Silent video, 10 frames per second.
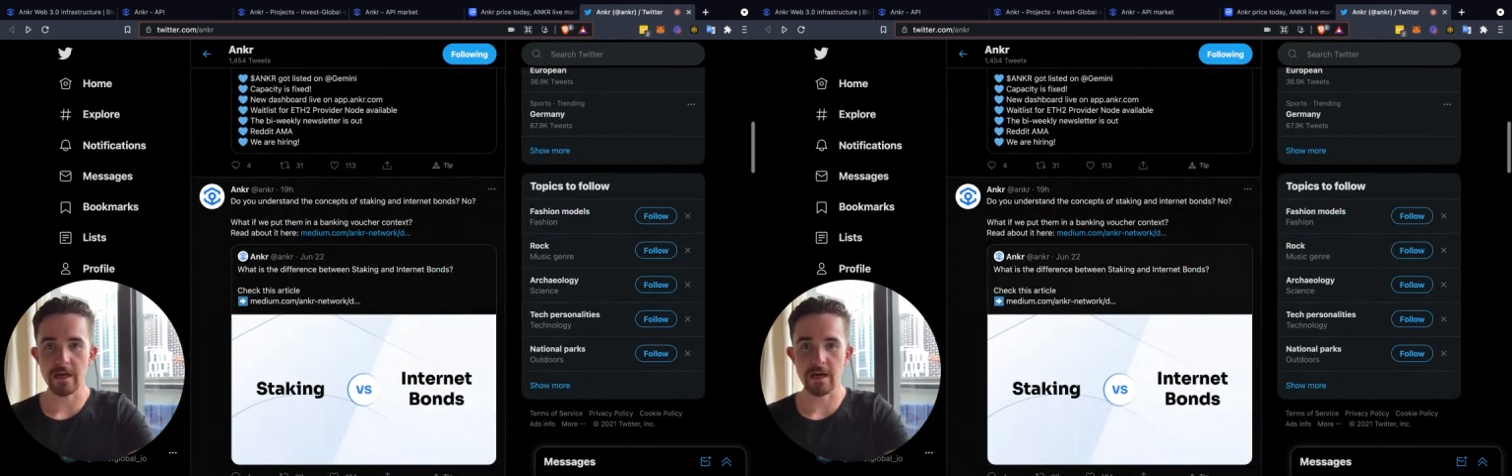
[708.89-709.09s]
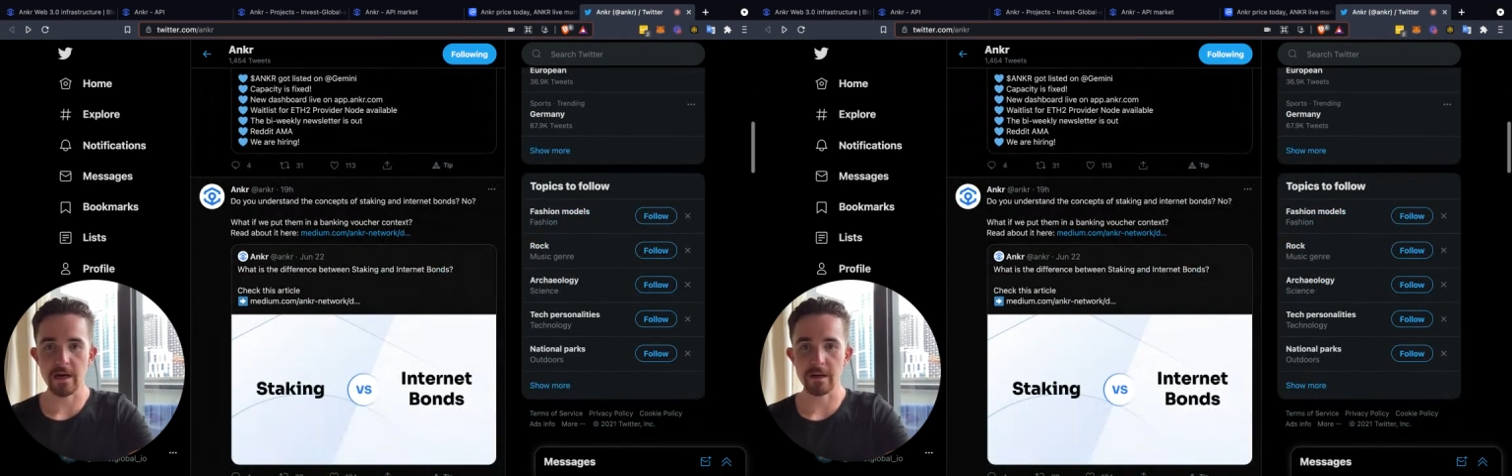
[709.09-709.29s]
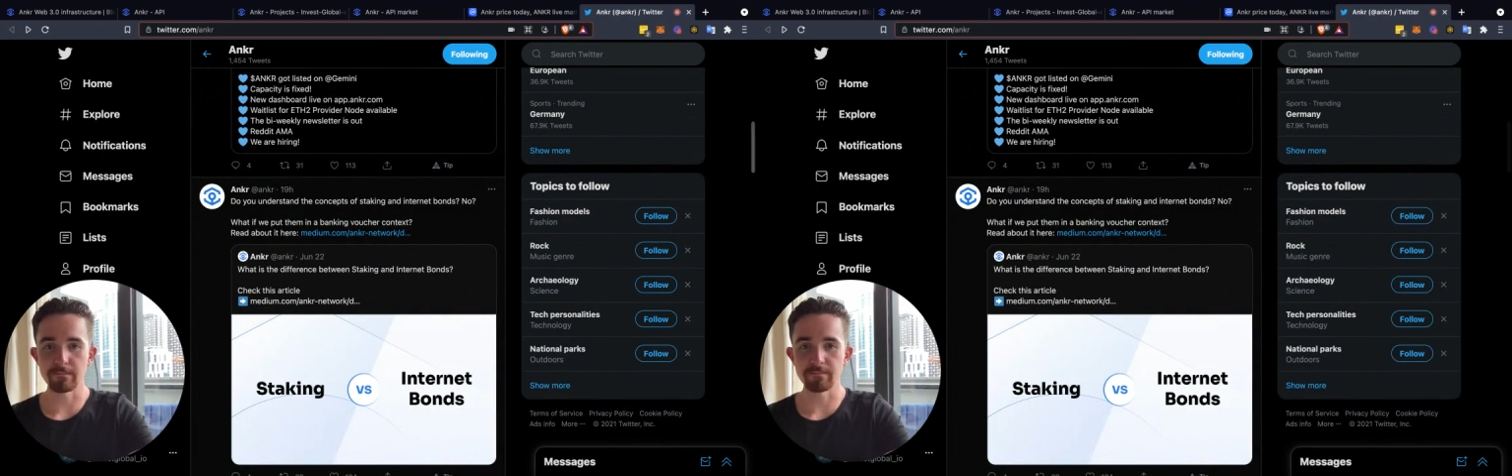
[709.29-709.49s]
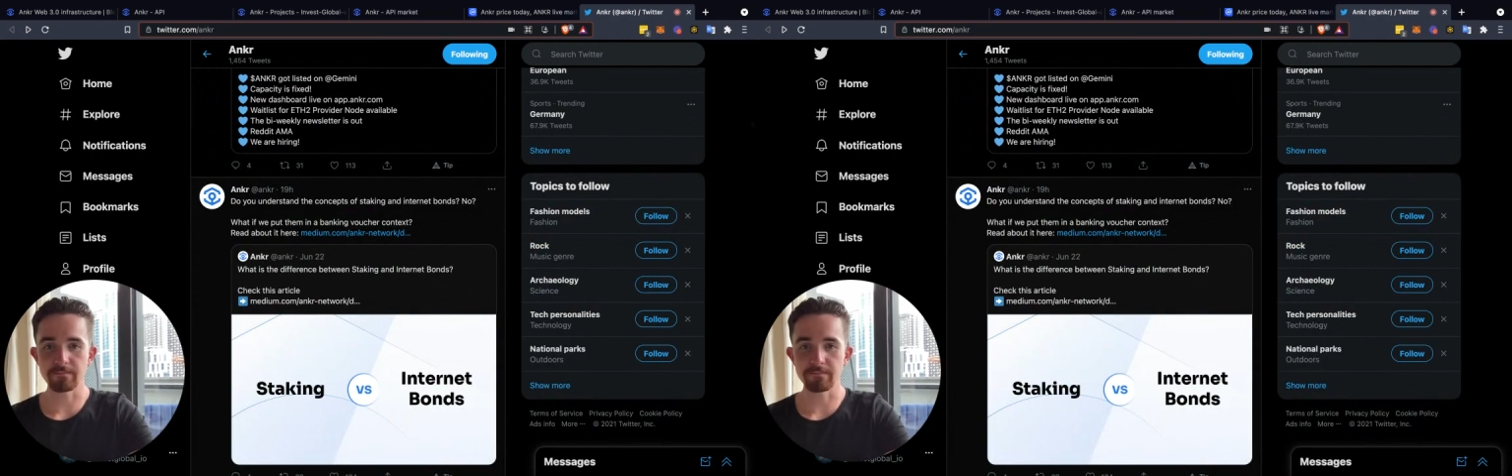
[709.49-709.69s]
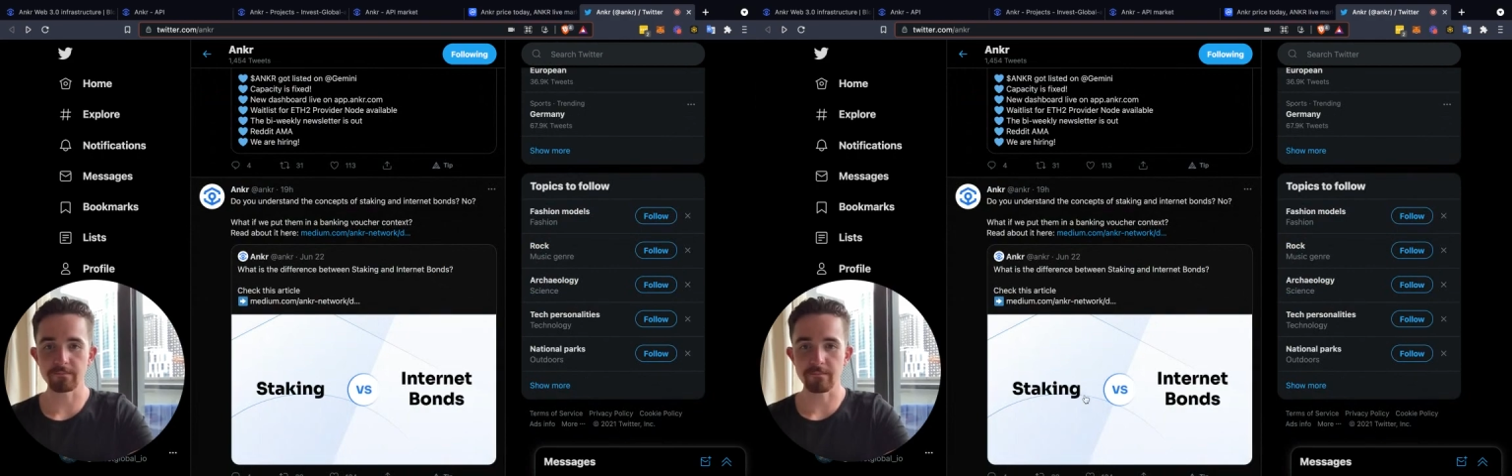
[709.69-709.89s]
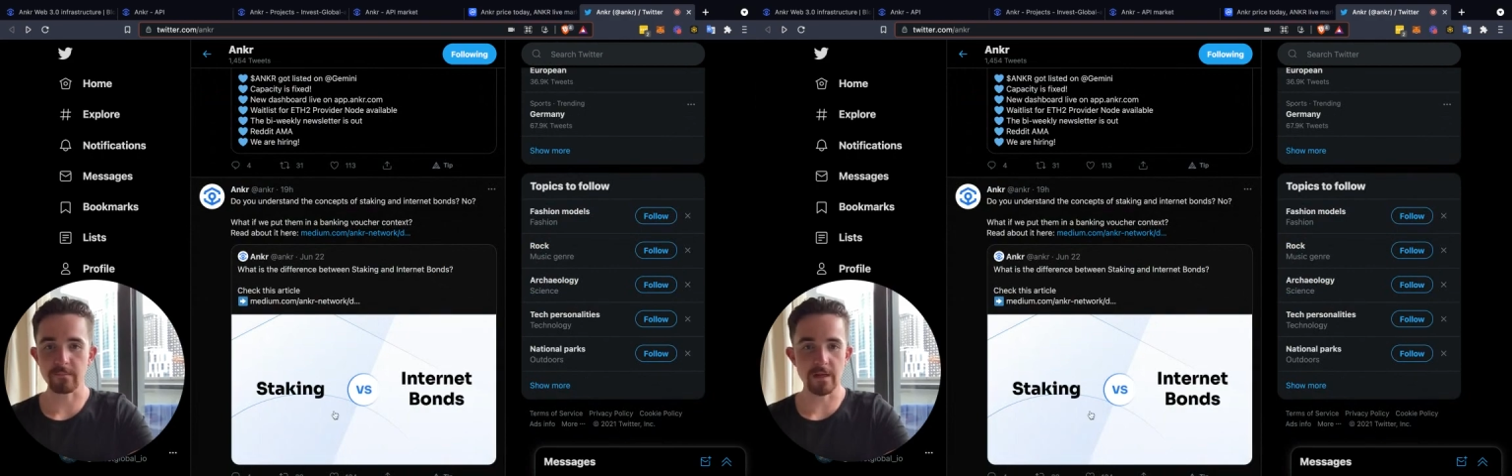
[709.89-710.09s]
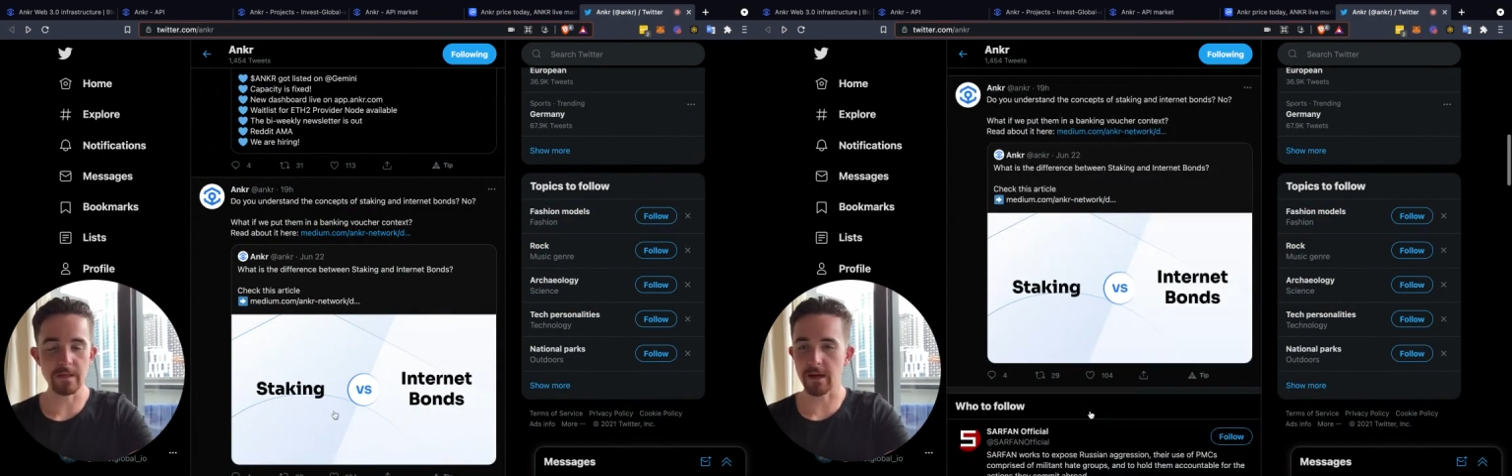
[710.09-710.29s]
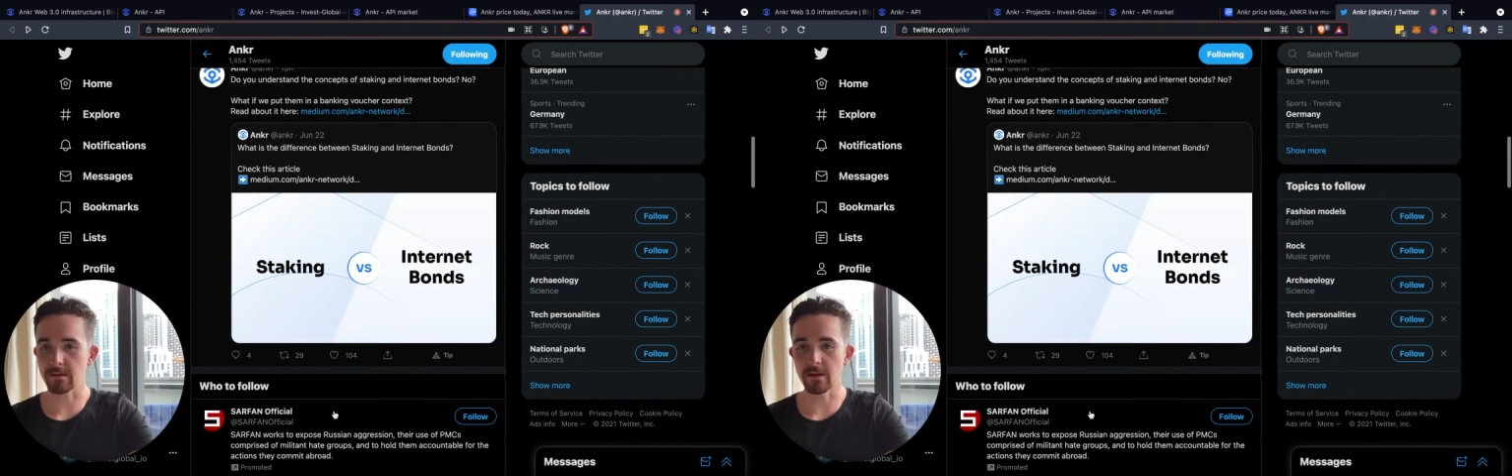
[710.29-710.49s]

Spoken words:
Yeah,